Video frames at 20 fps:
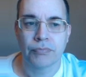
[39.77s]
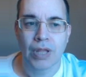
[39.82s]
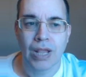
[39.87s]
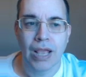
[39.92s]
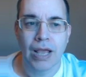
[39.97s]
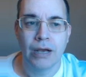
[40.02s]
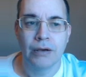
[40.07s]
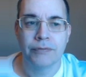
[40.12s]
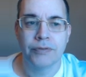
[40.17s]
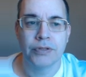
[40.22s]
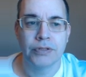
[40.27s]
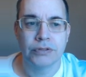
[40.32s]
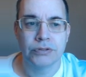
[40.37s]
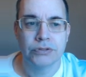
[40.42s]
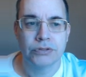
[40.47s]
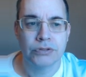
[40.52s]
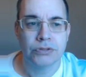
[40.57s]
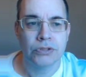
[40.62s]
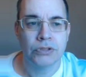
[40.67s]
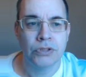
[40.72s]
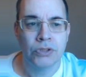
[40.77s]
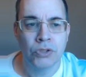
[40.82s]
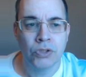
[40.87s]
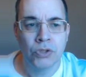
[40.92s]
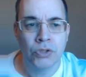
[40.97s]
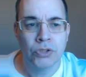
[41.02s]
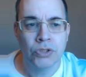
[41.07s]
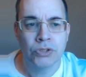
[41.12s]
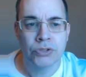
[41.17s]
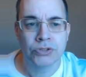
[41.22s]
However, the
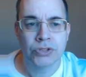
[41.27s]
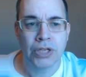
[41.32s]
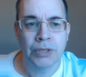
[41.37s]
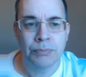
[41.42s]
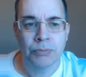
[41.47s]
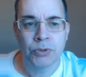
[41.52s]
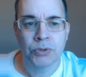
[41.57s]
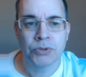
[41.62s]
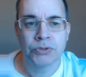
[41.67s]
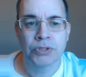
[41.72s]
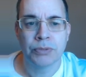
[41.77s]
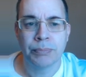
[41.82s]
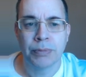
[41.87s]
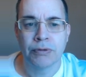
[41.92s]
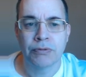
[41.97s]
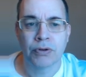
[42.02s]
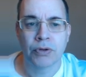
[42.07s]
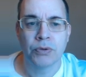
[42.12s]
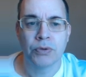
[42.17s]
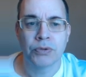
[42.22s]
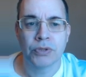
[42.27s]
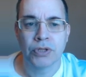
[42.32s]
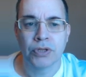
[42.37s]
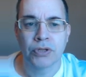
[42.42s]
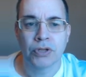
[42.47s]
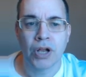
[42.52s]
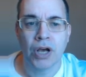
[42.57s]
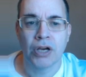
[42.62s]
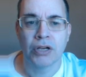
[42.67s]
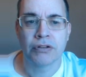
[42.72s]
same noise had been recorded on
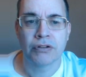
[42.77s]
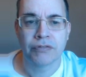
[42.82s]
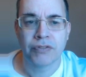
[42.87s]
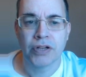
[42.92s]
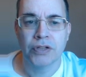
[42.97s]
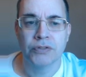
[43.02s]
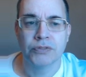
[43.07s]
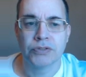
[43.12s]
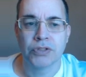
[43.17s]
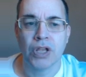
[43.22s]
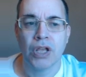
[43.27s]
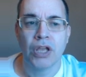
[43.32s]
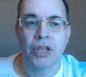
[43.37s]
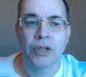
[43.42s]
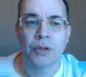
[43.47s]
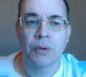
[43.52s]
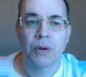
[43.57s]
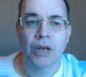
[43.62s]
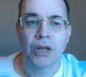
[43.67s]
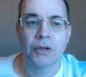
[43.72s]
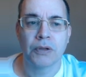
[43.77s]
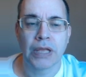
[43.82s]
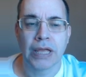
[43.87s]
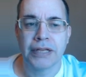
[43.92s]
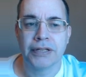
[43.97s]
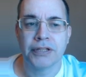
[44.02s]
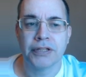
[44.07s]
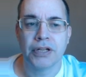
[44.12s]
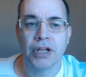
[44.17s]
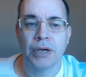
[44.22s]
hydrophones that were
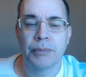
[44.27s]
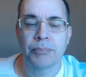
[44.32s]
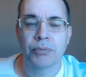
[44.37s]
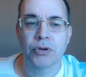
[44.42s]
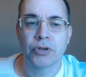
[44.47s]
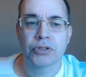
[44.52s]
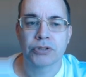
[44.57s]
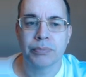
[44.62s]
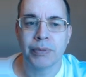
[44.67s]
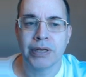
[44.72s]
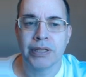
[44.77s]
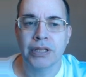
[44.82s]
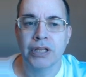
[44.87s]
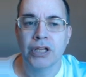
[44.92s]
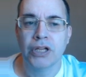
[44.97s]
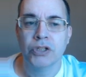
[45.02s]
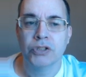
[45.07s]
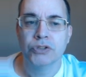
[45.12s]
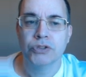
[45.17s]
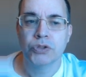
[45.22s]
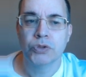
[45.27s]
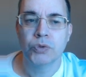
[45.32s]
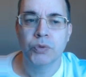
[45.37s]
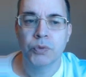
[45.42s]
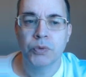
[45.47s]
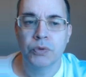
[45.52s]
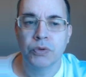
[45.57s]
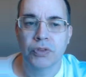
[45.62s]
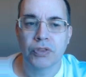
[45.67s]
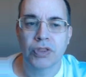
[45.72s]
located approximately
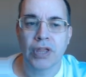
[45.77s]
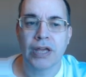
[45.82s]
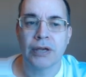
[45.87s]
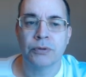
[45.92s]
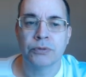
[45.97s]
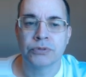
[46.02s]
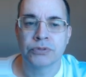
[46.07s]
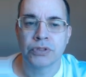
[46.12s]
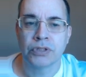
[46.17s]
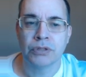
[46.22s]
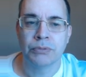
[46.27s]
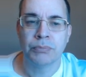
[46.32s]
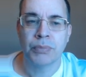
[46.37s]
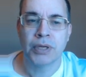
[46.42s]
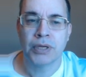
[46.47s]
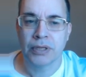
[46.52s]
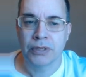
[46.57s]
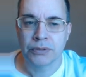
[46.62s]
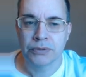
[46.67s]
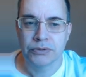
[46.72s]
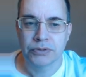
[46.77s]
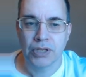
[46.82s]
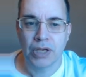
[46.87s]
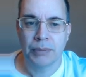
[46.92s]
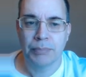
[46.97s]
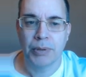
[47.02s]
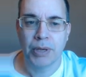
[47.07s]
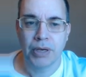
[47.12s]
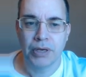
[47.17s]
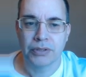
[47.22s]
2,000 miles
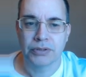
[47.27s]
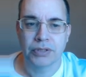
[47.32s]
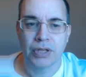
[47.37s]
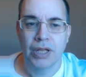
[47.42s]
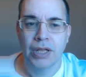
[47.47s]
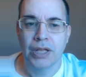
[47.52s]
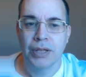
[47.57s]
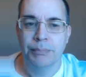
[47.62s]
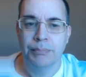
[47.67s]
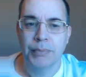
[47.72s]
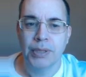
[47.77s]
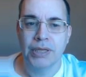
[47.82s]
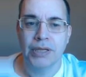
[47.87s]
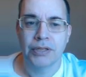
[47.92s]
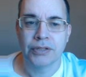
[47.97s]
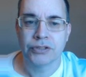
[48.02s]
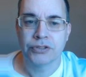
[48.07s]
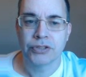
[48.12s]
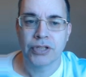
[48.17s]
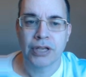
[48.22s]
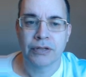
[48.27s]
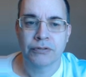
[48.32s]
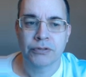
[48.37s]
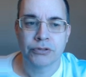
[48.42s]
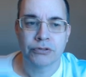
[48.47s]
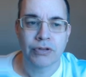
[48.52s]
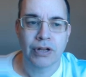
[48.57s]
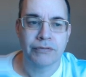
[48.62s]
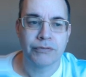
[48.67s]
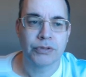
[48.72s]
apart, meaning the sound had
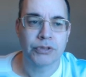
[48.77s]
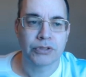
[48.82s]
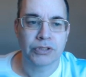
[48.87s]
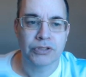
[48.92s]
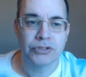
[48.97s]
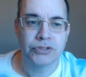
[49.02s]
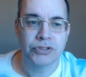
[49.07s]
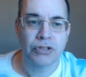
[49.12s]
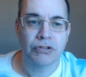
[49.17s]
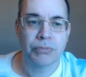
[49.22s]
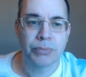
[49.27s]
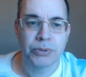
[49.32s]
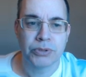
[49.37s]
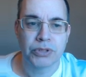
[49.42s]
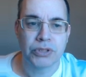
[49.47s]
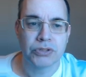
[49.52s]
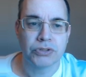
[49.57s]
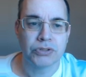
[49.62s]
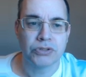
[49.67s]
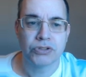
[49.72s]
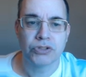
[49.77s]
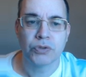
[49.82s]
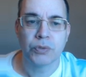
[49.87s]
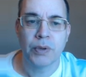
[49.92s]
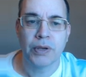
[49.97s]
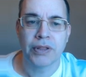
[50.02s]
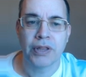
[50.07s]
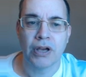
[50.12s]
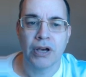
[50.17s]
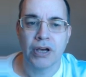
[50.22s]
travelled a considerable distance to where
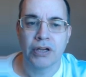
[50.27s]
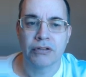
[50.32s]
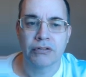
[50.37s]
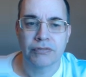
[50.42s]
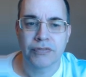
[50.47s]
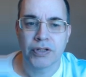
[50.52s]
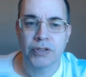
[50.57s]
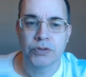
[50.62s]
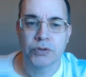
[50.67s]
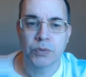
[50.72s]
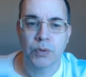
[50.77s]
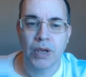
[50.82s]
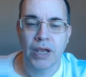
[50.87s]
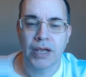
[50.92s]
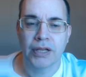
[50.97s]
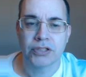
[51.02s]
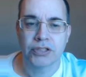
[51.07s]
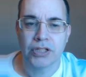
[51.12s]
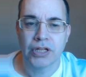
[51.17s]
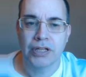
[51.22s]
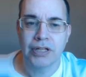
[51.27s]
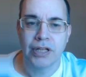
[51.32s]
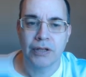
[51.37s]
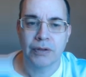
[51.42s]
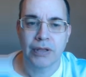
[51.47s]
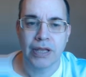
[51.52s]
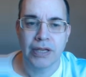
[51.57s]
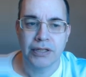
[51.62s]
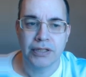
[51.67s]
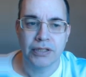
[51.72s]
the hydrophones were actually
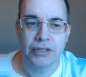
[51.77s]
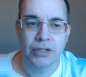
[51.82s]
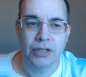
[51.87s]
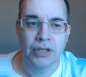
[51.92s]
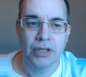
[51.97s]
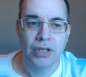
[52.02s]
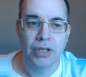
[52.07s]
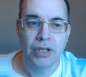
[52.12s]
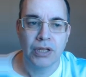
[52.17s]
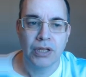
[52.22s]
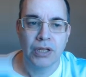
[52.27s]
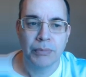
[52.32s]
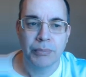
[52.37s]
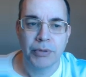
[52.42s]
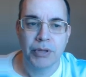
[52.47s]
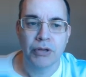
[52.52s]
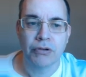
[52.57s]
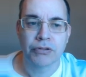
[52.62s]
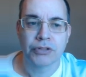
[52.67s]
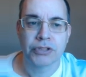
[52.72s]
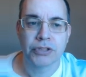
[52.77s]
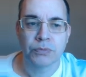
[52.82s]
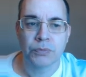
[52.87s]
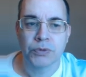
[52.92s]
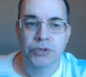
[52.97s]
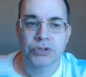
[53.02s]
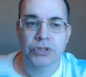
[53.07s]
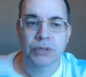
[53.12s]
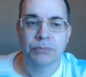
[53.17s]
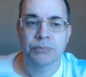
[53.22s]
located. The origin was
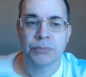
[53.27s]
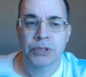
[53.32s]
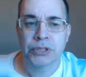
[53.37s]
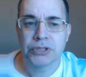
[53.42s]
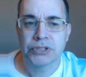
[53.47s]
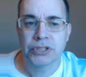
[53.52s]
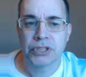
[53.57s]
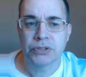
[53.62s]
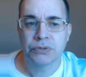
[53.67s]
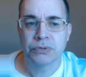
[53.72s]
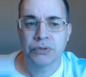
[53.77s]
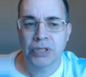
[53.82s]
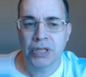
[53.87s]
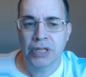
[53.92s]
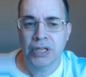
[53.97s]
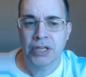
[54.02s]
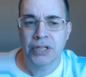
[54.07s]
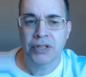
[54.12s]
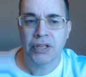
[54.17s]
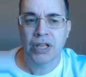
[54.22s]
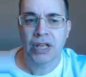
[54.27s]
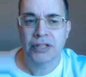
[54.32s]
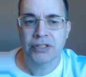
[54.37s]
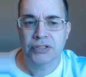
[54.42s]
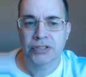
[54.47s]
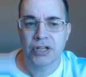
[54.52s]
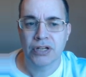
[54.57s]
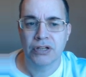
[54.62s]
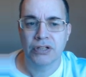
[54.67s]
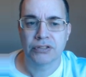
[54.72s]
somewhere still near the
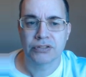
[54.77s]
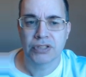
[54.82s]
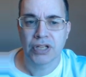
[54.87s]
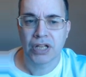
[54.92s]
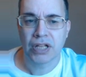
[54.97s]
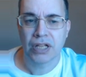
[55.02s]
Antarctic.